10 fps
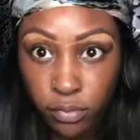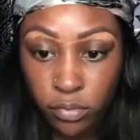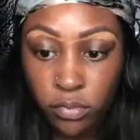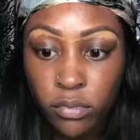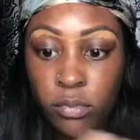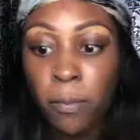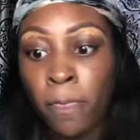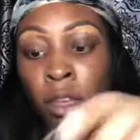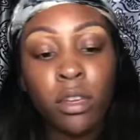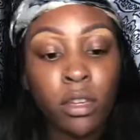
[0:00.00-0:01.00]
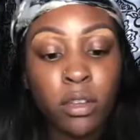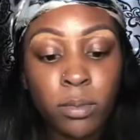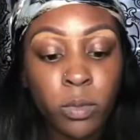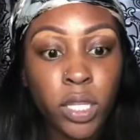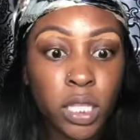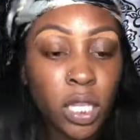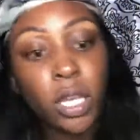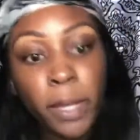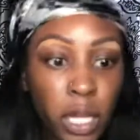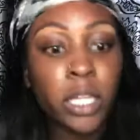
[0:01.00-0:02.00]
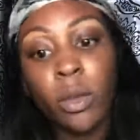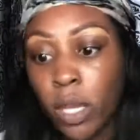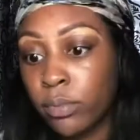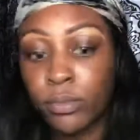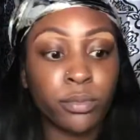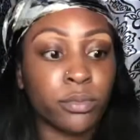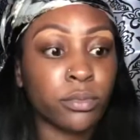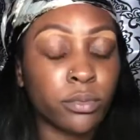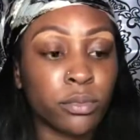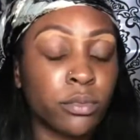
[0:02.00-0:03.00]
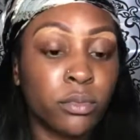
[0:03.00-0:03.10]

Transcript: Talk to me nice. Talk to me nice.